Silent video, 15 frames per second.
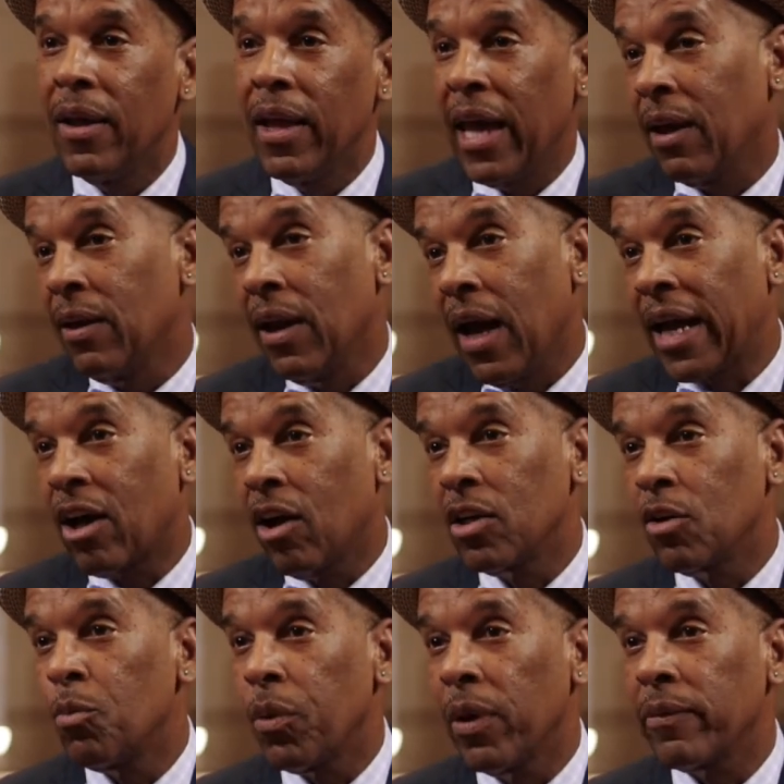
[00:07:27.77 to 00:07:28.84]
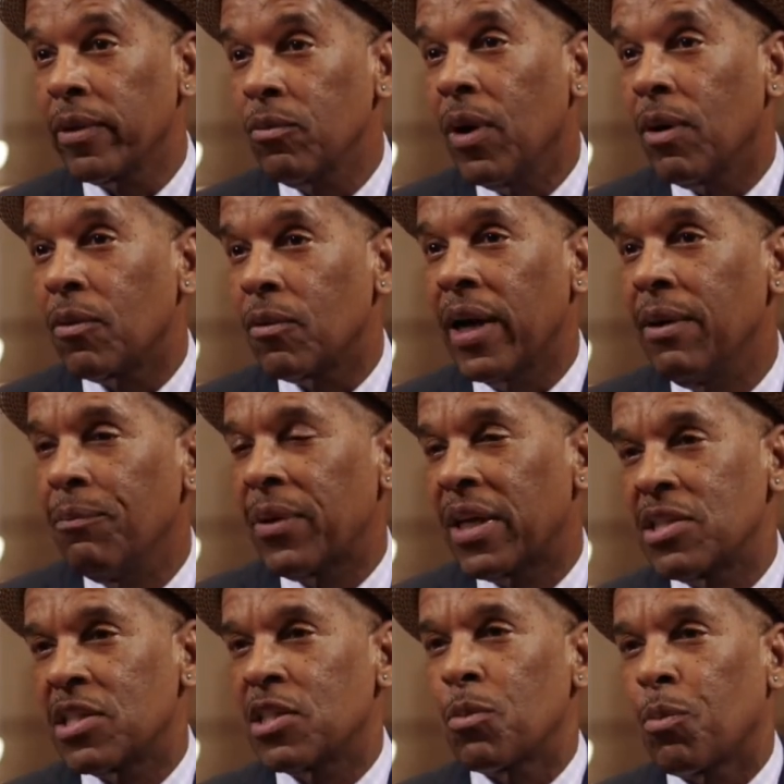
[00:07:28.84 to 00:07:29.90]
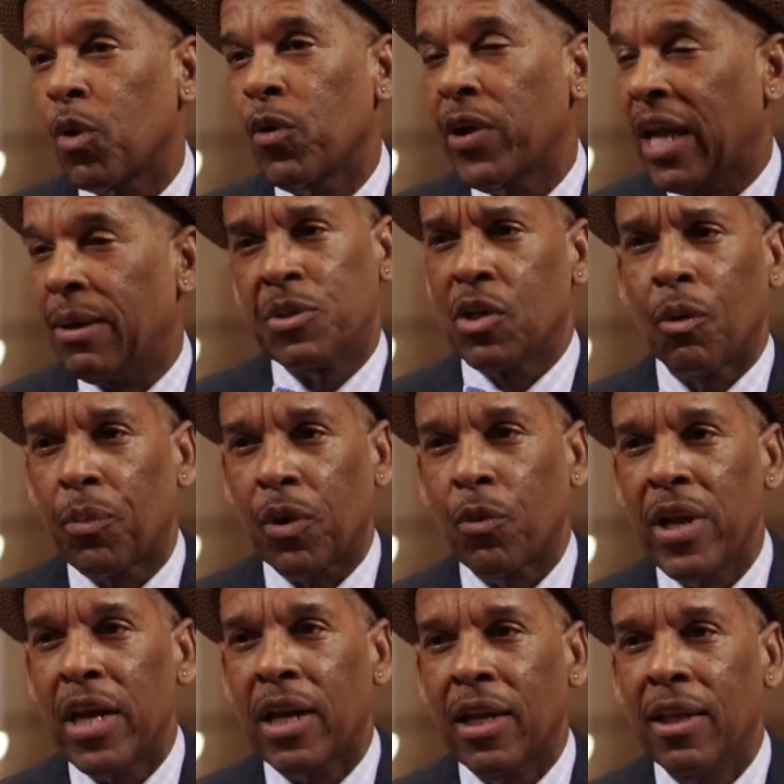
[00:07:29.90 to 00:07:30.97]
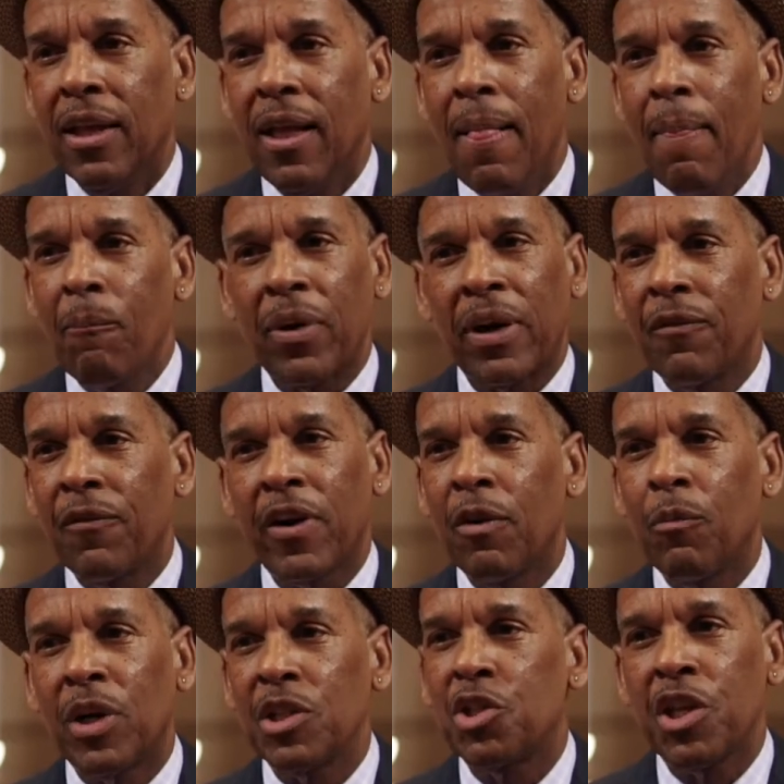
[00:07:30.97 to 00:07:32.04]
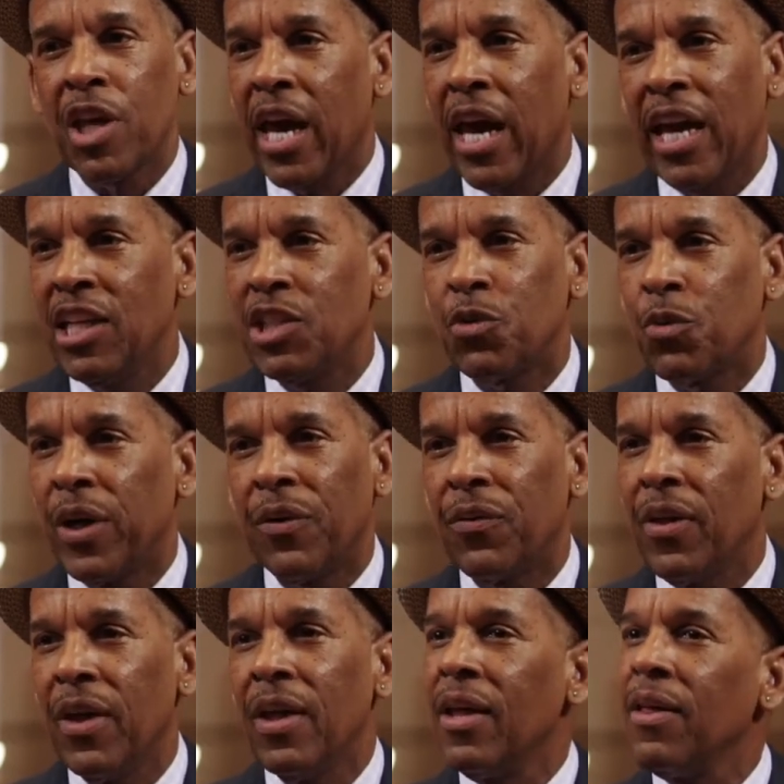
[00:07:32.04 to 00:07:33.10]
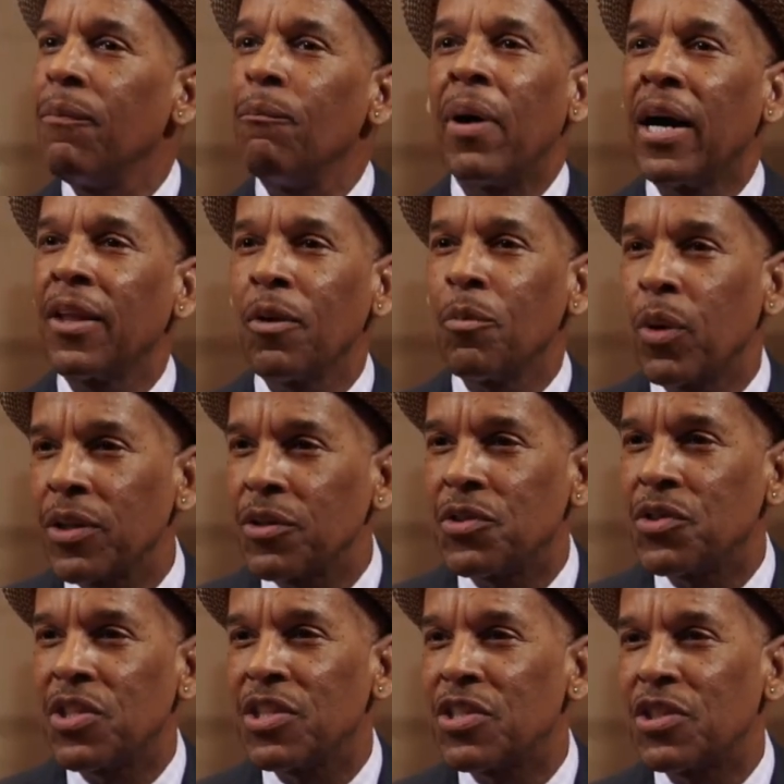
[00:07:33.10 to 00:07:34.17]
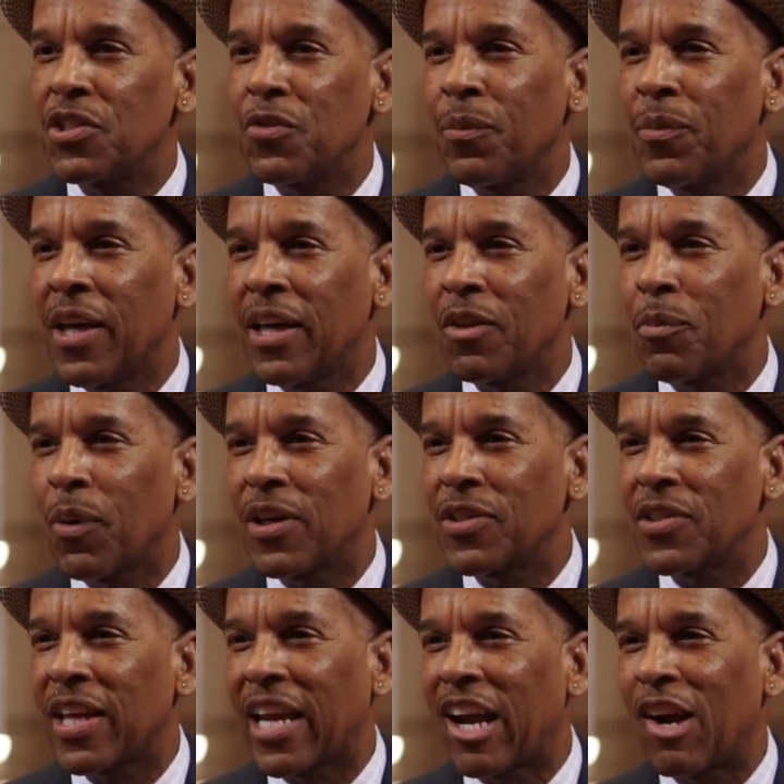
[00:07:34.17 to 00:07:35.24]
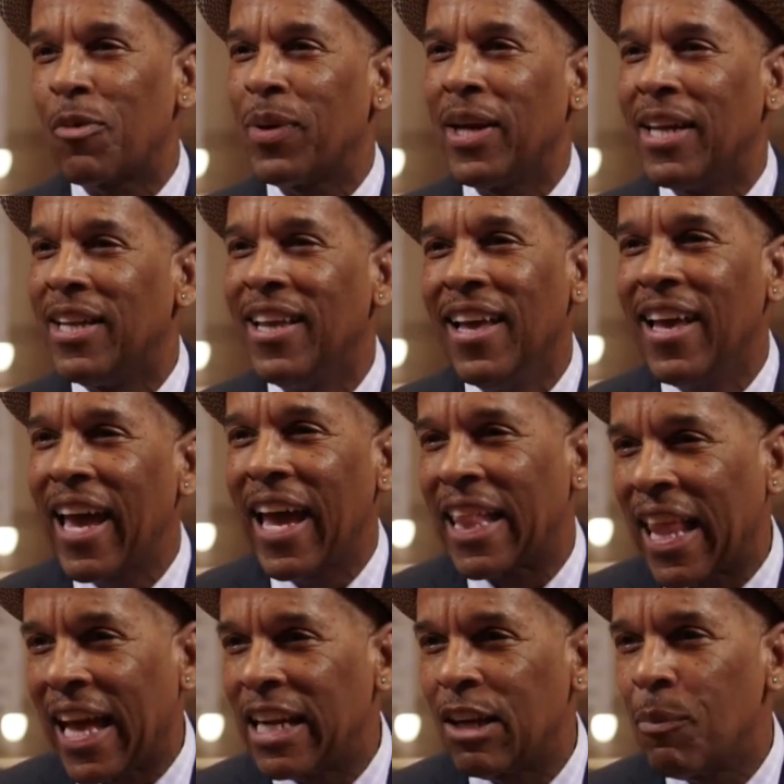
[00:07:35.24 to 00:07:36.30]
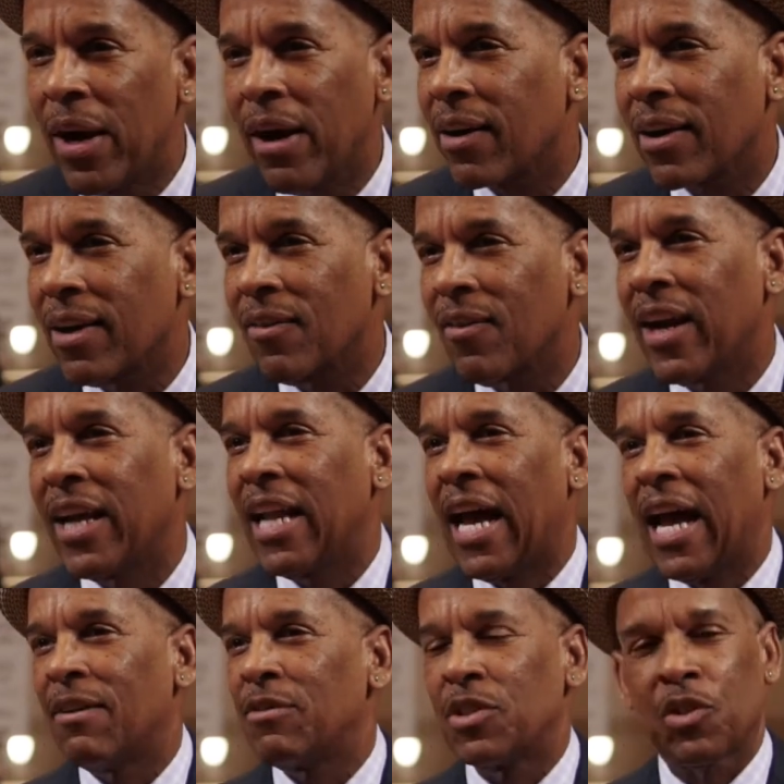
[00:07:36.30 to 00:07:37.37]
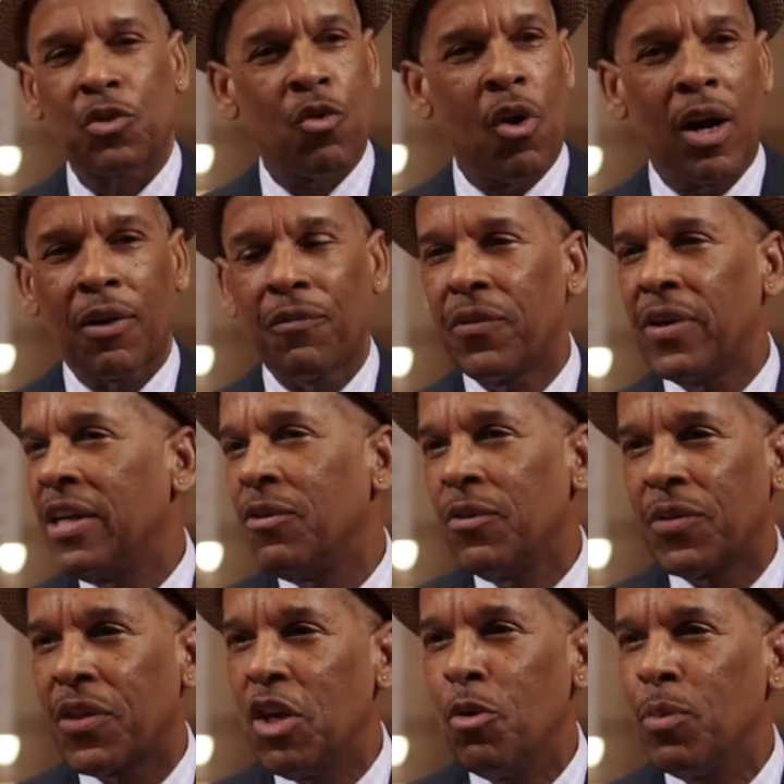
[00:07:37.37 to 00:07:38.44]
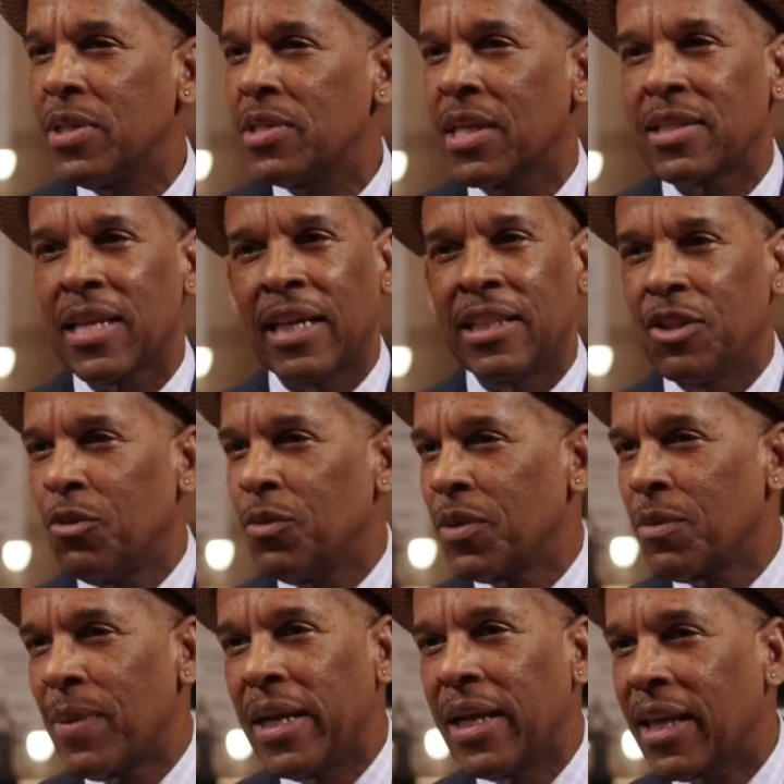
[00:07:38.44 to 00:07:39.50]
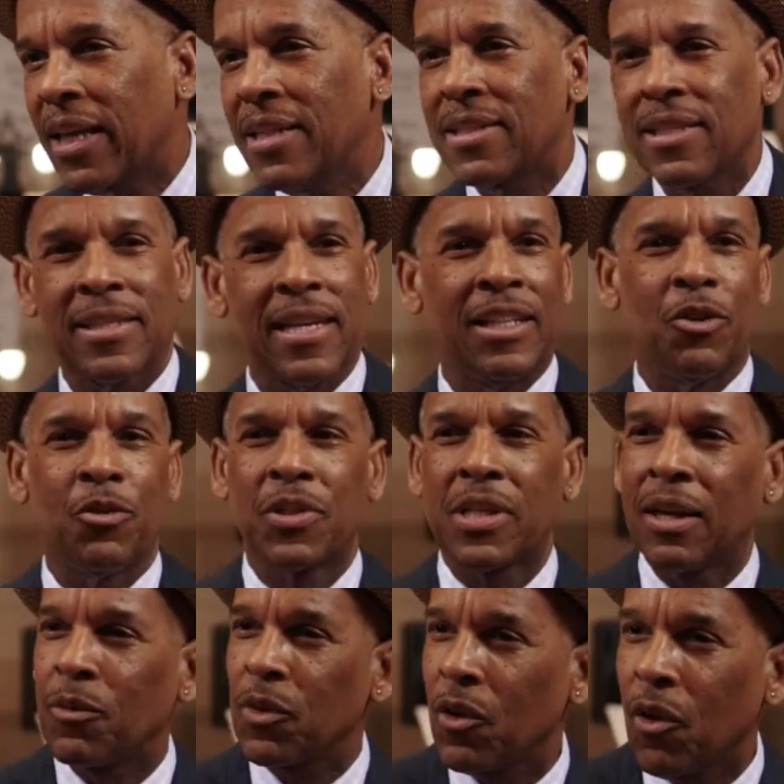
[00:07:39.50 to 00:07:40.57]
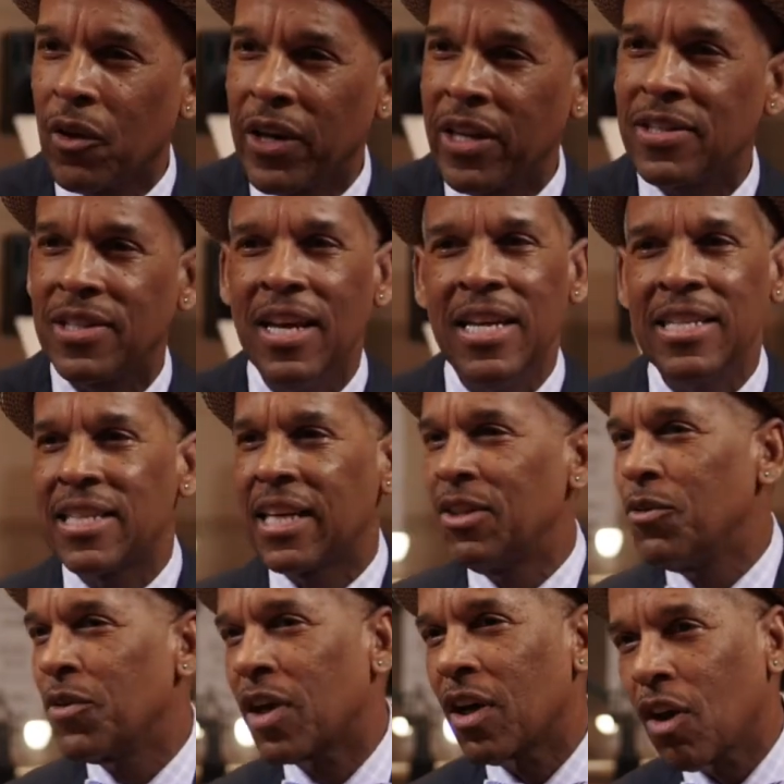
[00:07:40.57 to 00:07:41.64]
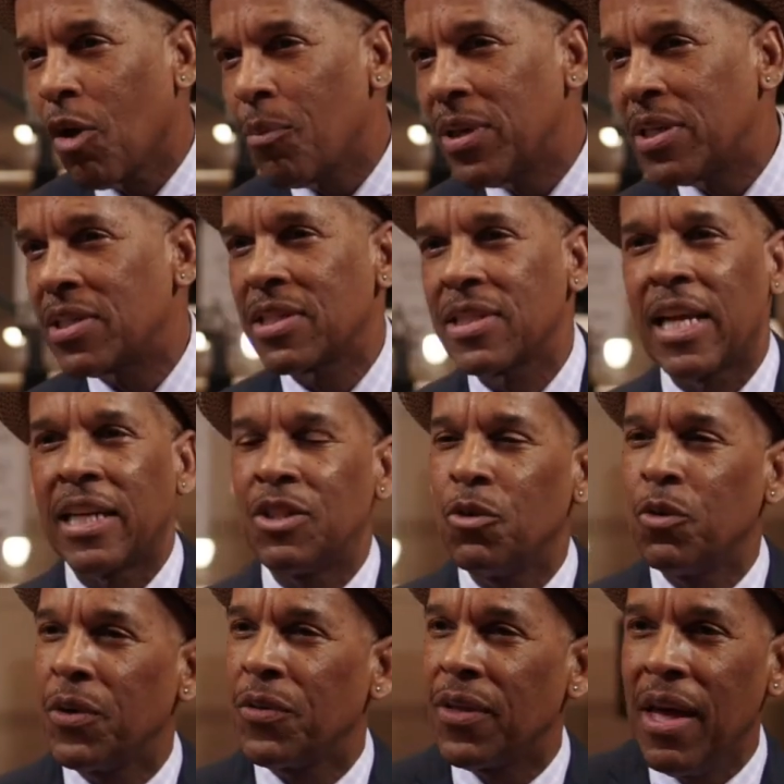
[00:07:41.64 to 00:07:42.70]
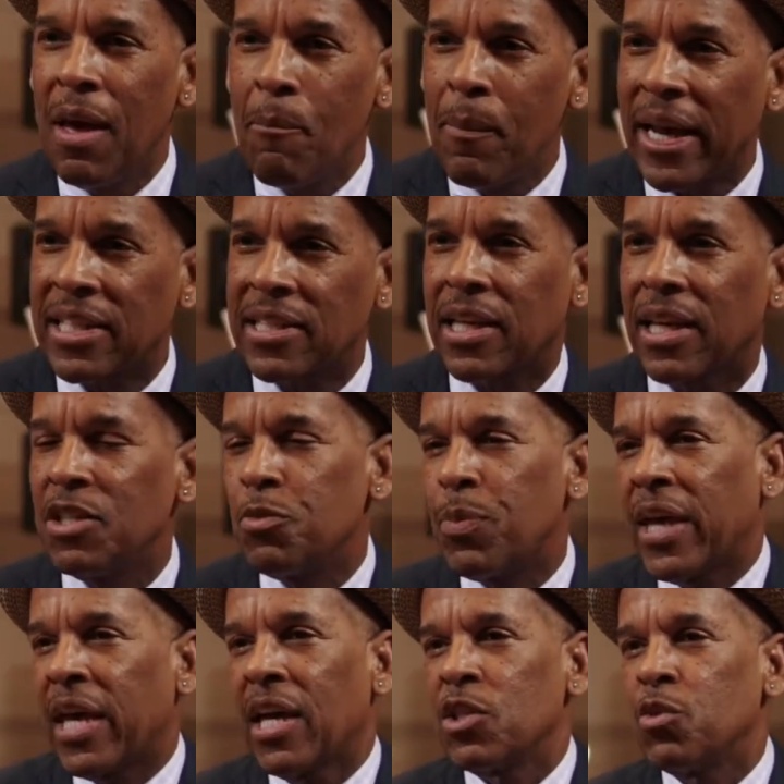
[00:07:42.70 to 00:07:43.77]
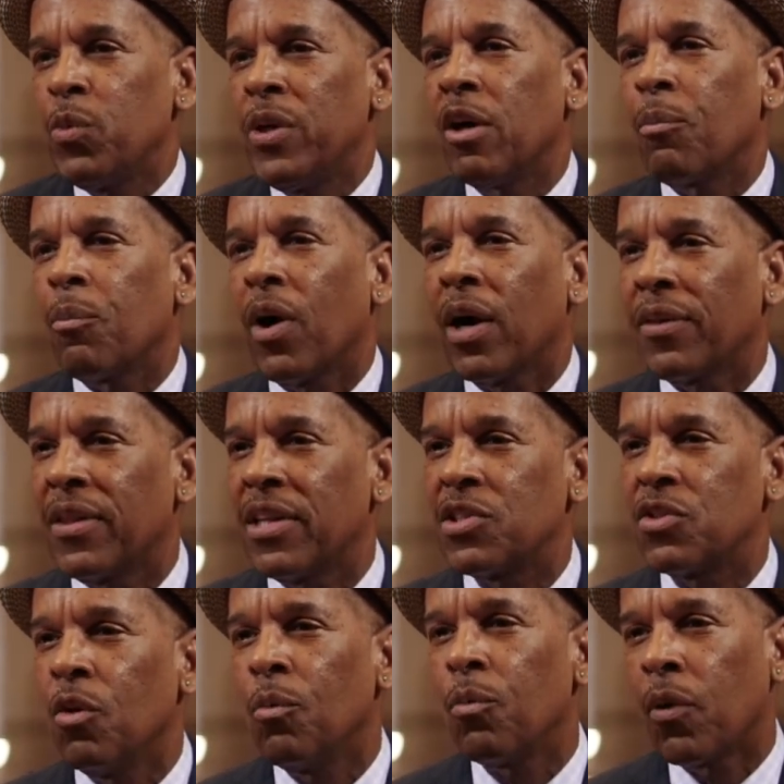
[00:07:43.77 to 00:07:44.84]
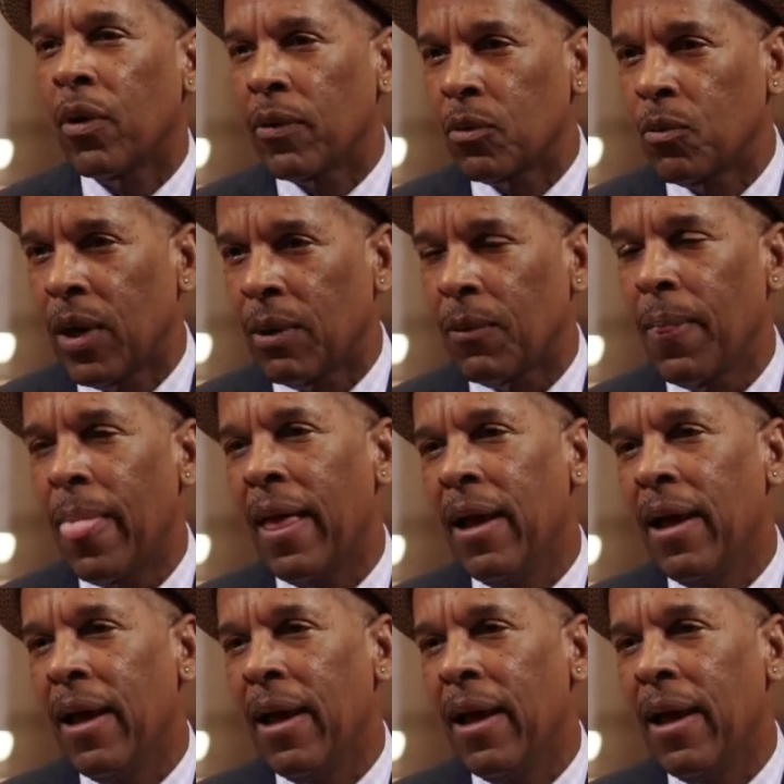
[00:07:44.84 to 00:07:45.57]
And I call it un pueblo nuevo, right? Because as a Puerto Rican, I'm still Puerto Rican, but I'm very much engaged with my other brothers and sisters from the other parts of the Caribbean and Latin America, right? I have a strong affinity with Cubans as I do with Dominicans, as I do with Salvadorians, as I do with Colombians, as I do with Mexicans, because we are part of this un pueblo nuevo.